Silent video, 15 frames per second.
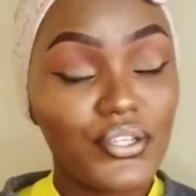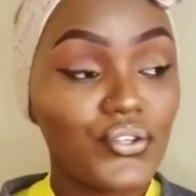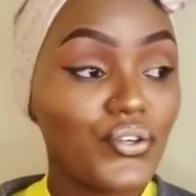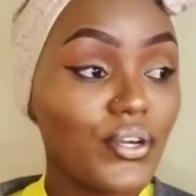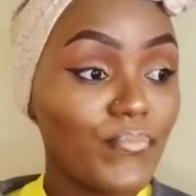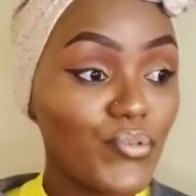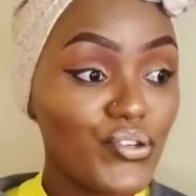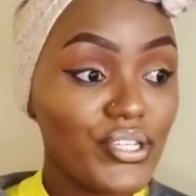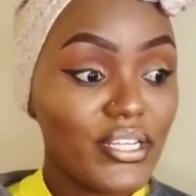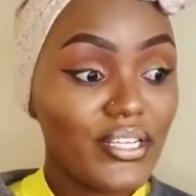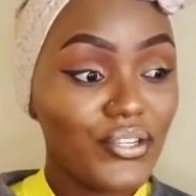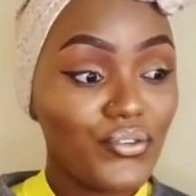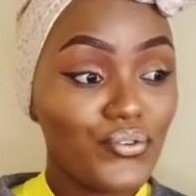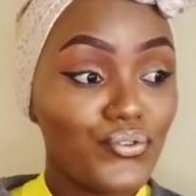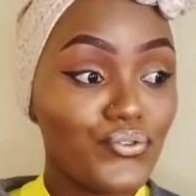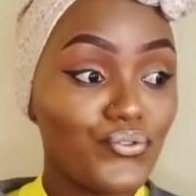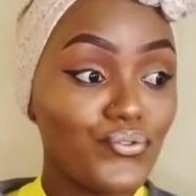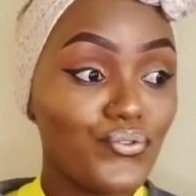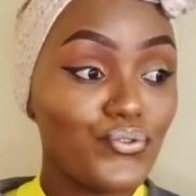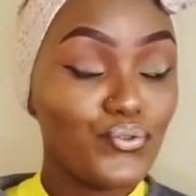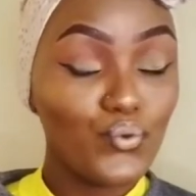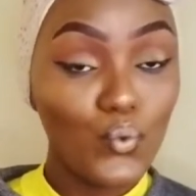or I'm not telling you to
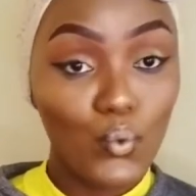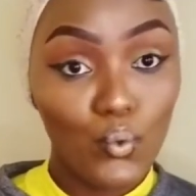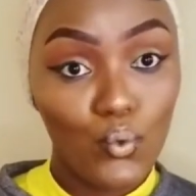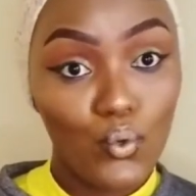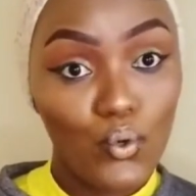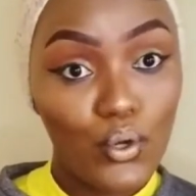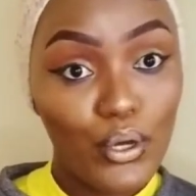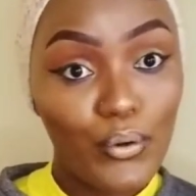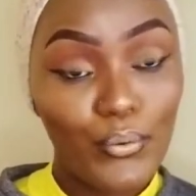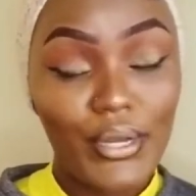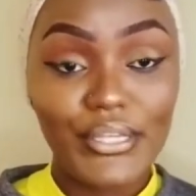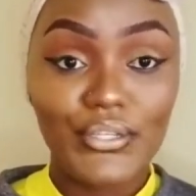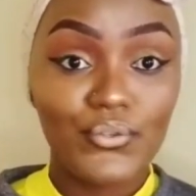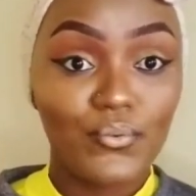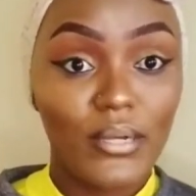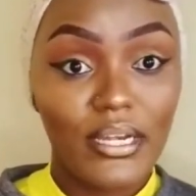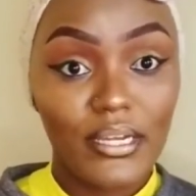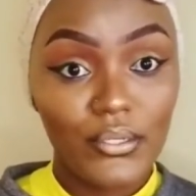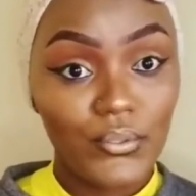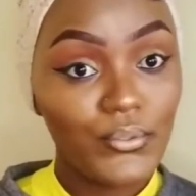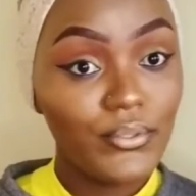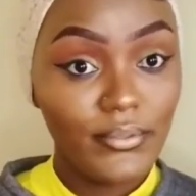do what you wanna
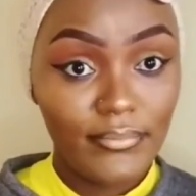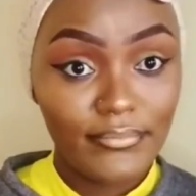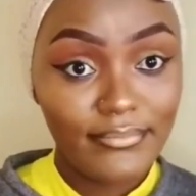do.